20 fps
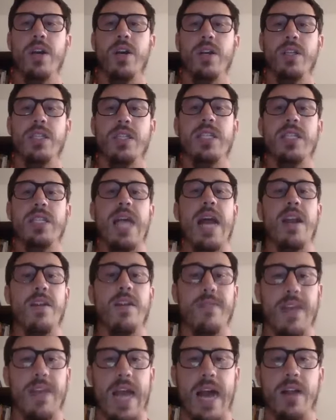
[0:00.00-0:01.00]
set
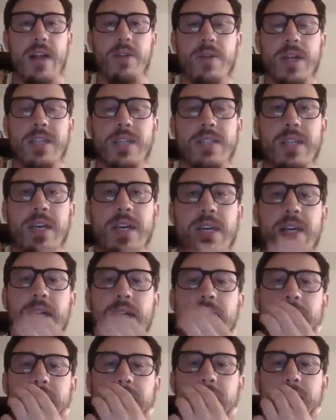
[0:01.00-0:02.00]
of calories,
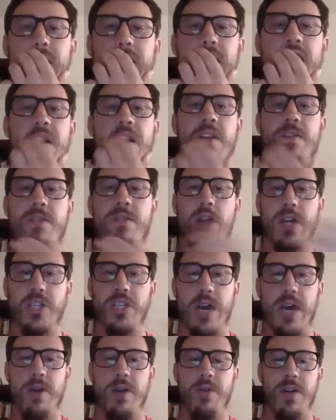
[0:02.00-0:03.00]
because they're going to flush
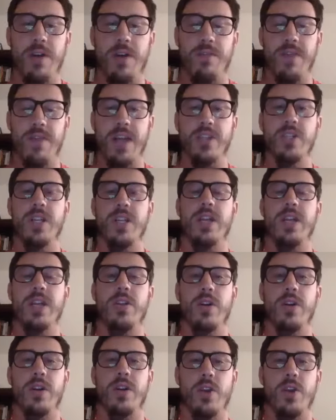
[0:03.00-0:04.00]
out eventually, and
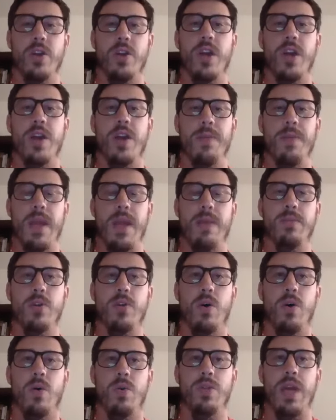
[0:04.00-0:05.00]
you're going to be able
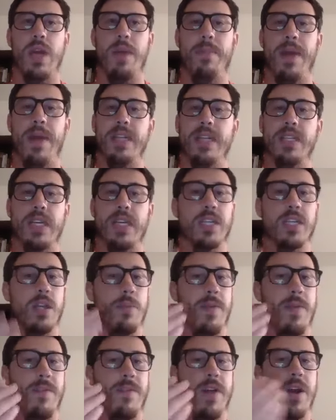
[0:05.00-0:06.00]
to hold that pace. Like, it's
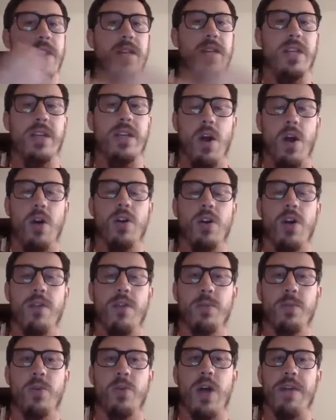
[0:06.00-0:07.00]
going to be very
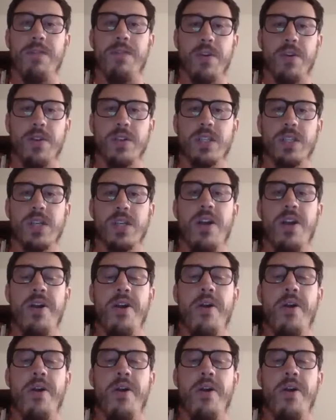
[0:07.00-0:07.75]
uncomfortable at first,